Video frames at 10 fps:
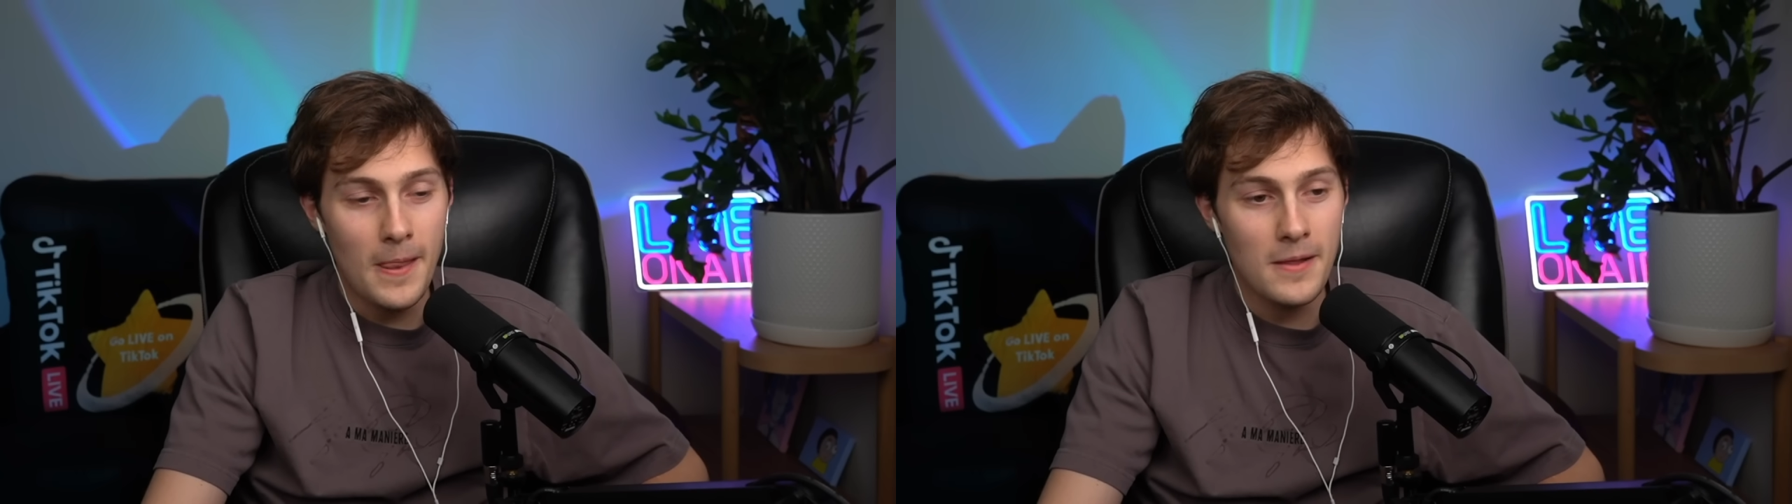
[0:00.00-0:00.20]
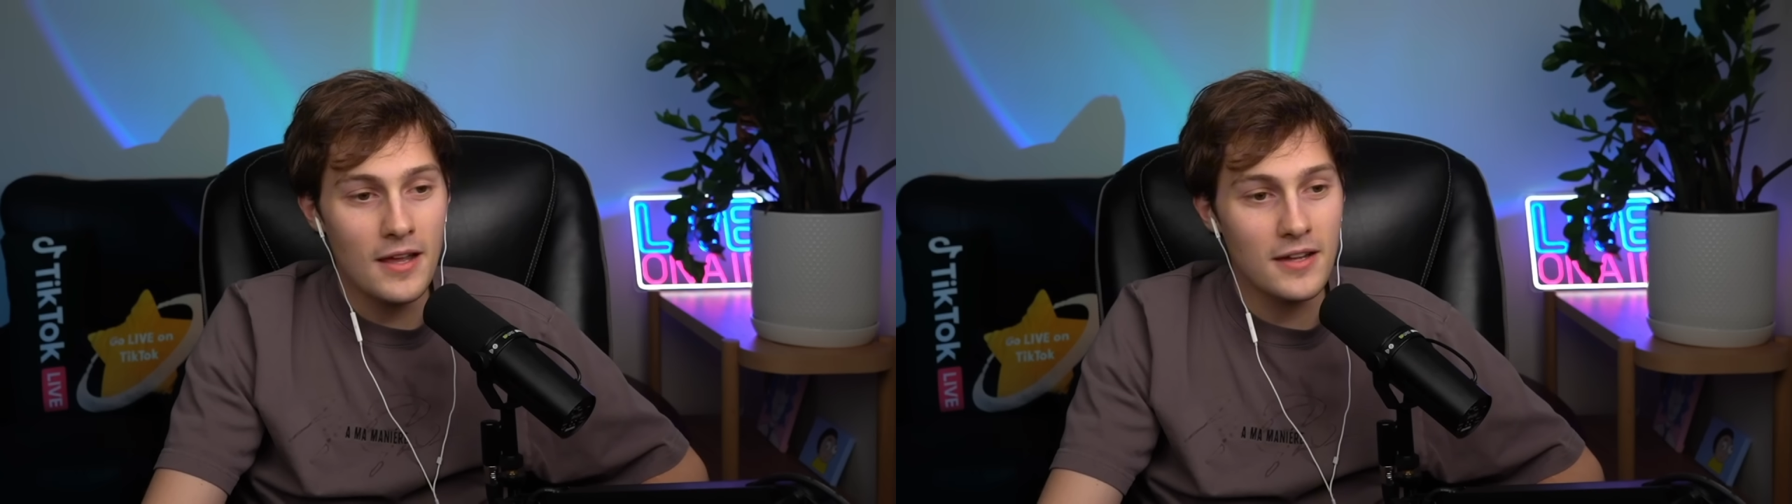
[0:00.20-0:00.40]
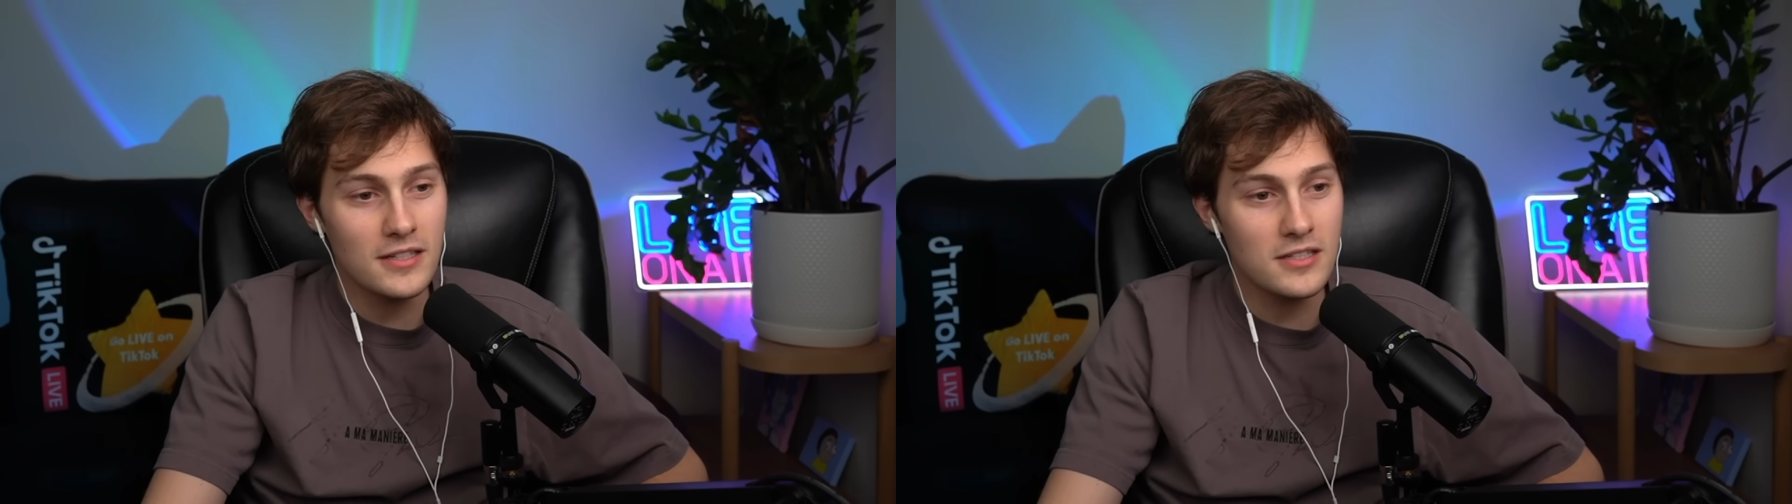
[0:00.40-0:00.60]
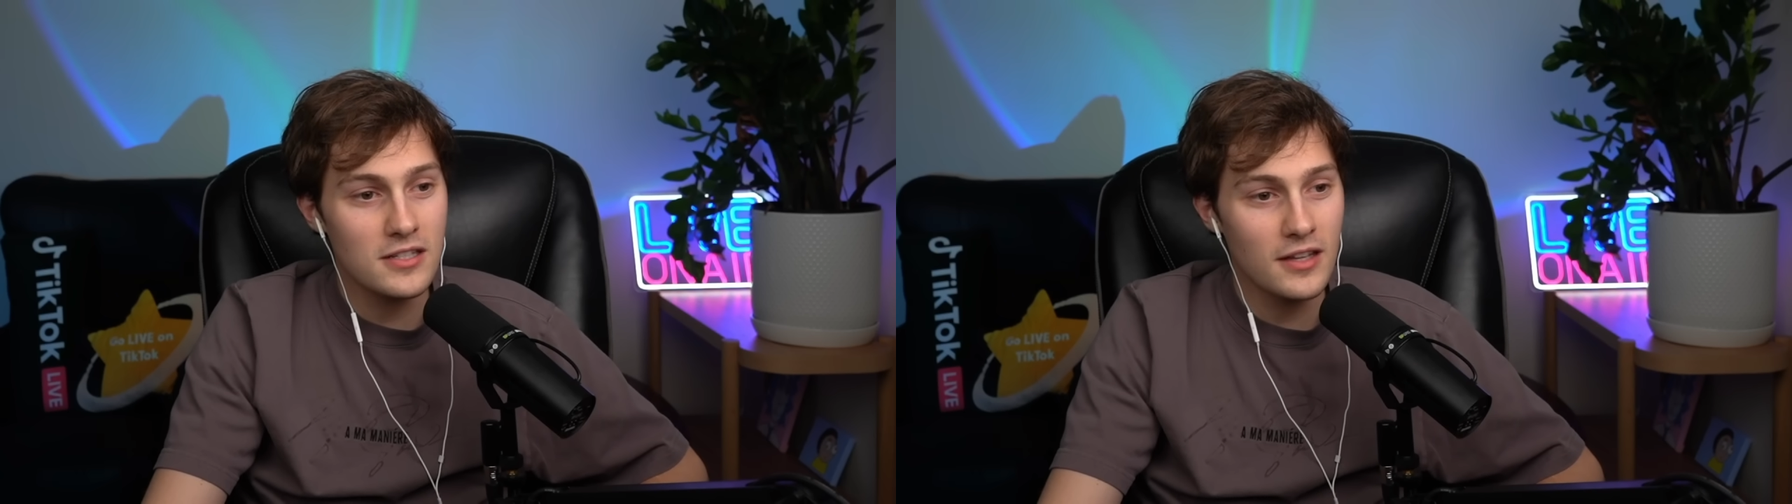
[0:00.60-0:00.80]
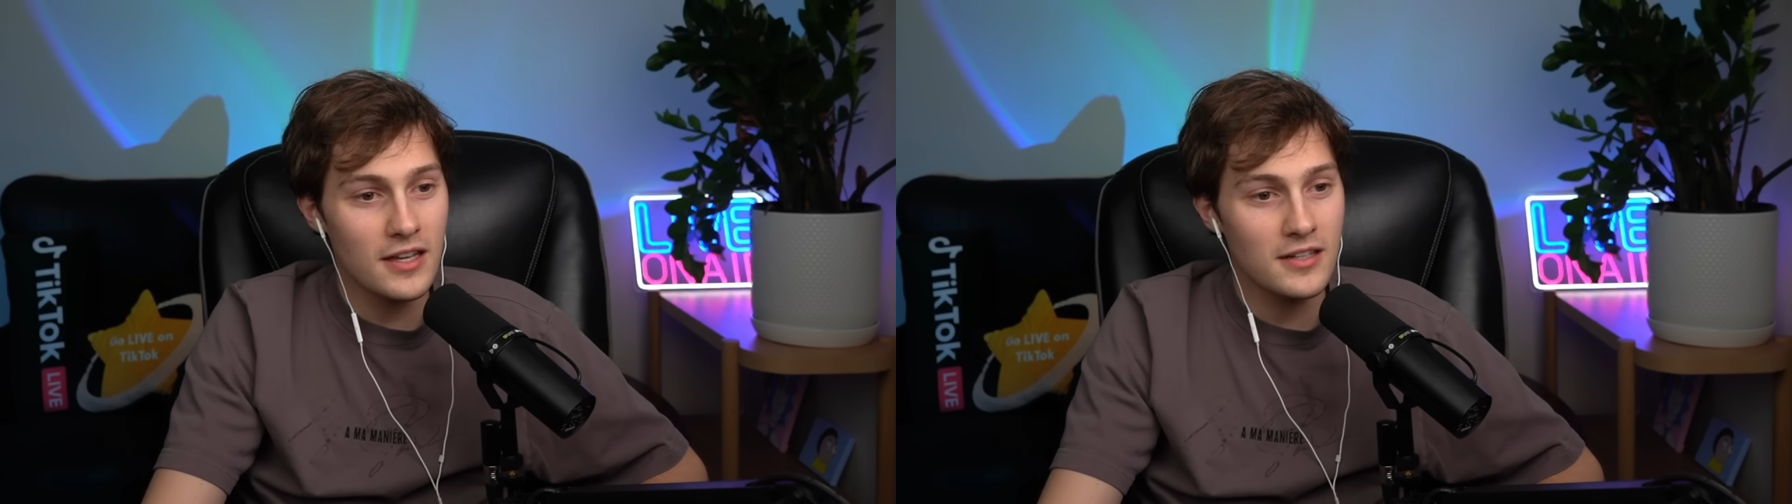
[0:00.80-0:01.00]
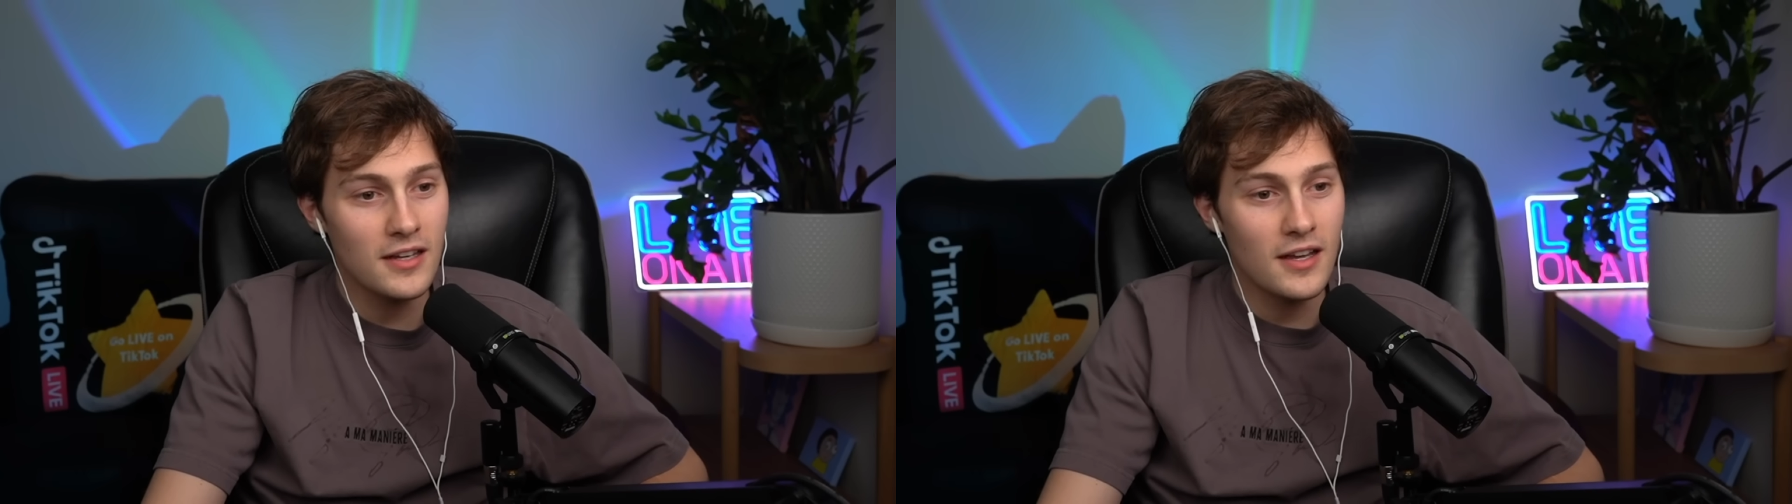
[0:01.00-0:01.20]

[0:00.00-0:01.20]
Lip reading: Yeah, Disneyland.